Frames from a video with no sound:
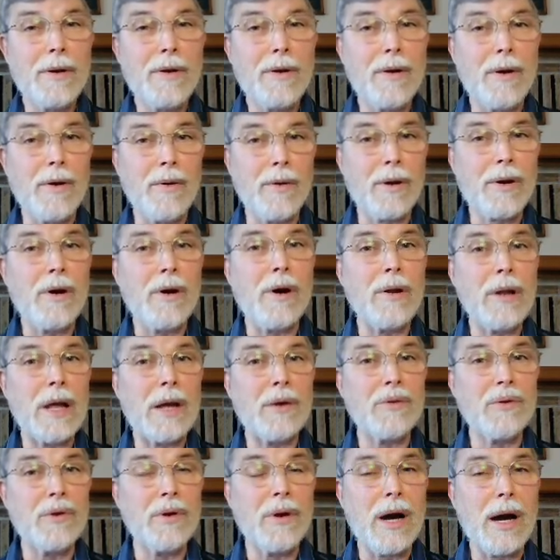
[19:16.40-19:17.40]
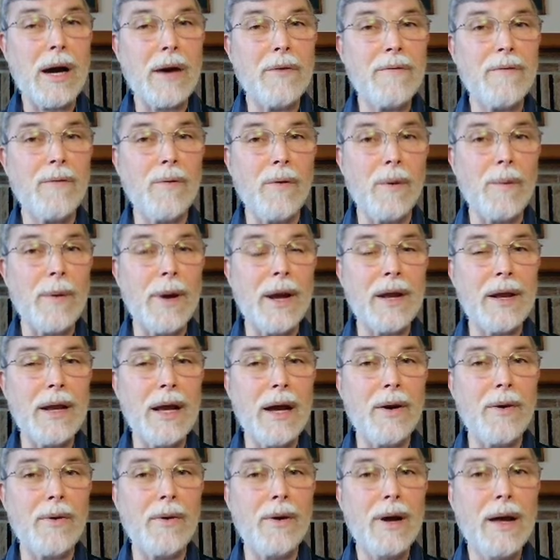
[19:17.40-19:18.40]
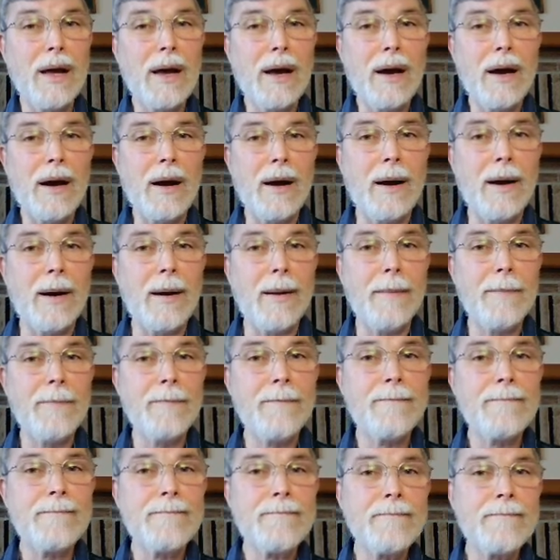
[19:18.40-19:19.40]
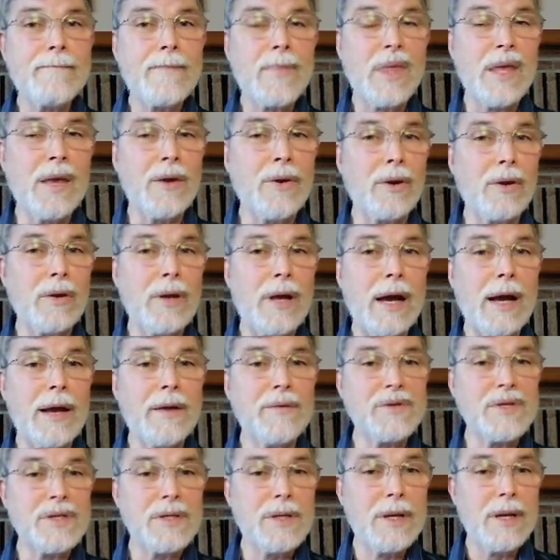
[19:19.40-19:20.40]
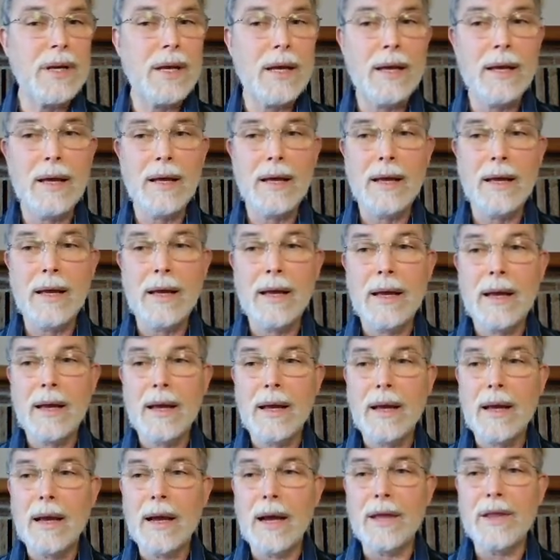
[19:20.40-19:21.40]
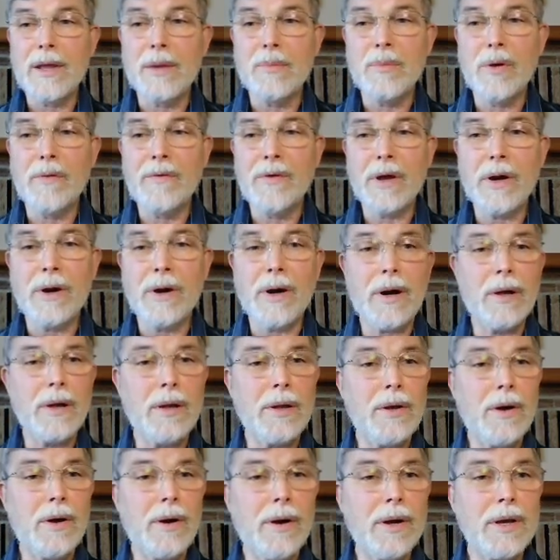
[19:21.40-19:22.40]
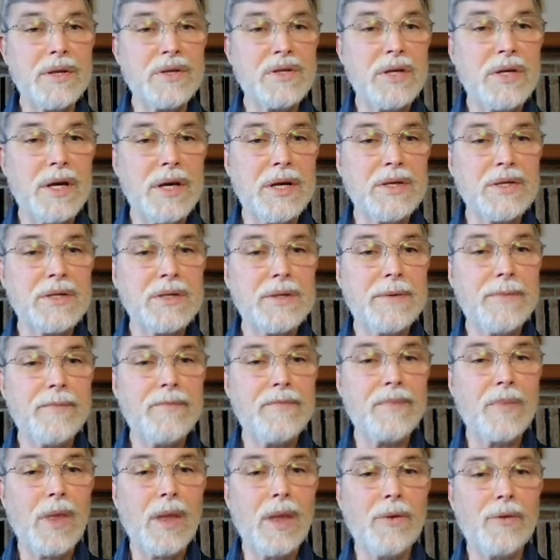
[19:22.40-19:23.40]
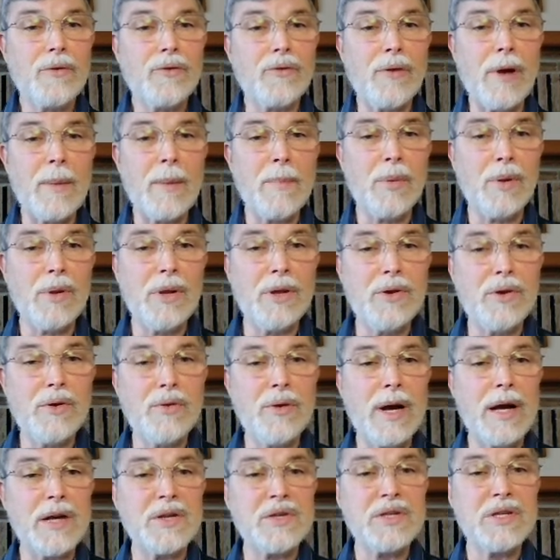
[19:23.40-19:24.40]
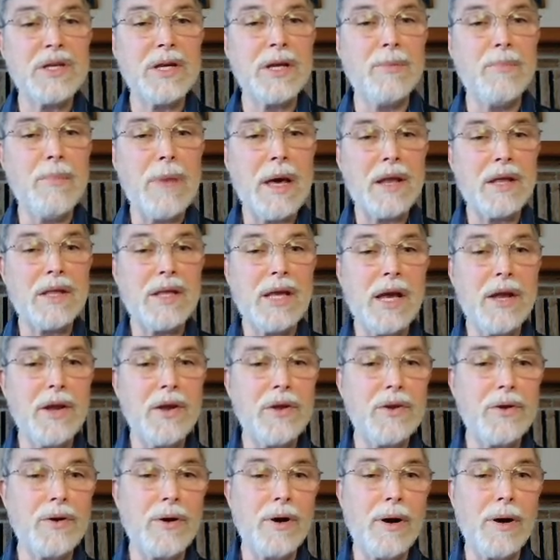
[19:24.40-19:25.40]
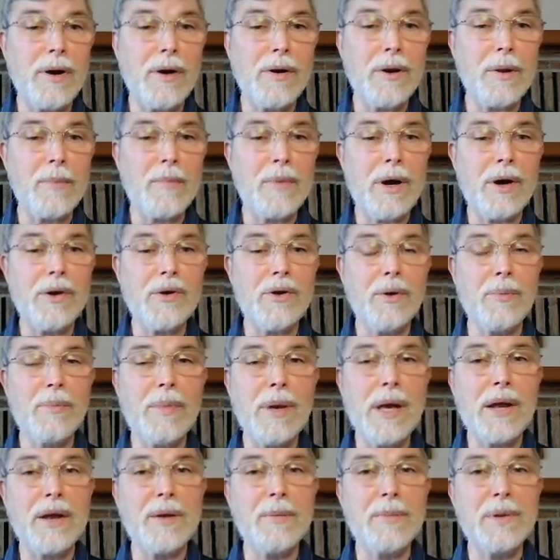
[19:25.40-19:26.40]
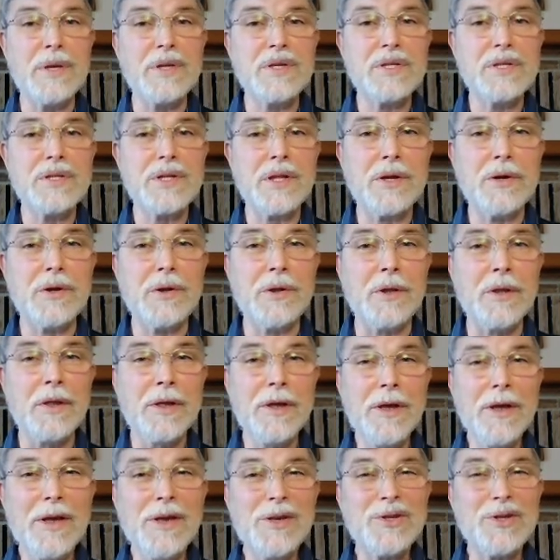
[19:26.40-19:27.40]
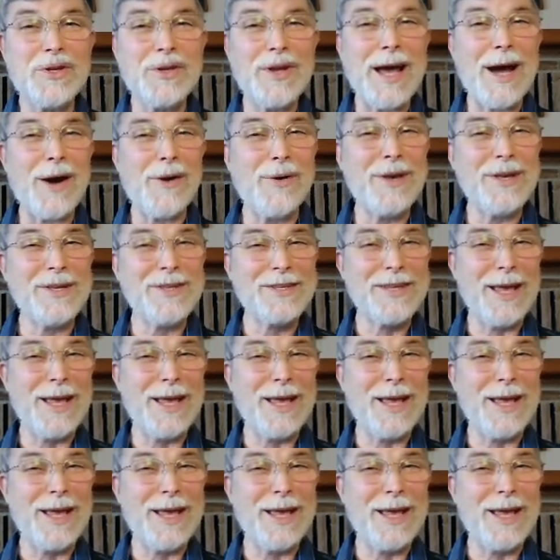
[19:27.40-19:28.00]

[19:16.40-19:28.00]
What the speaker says: or call out to God for right now in our lives. And then moving on, along, it says, tremble and do not sin. Meditate in your heart upon your bed and be still. So now he's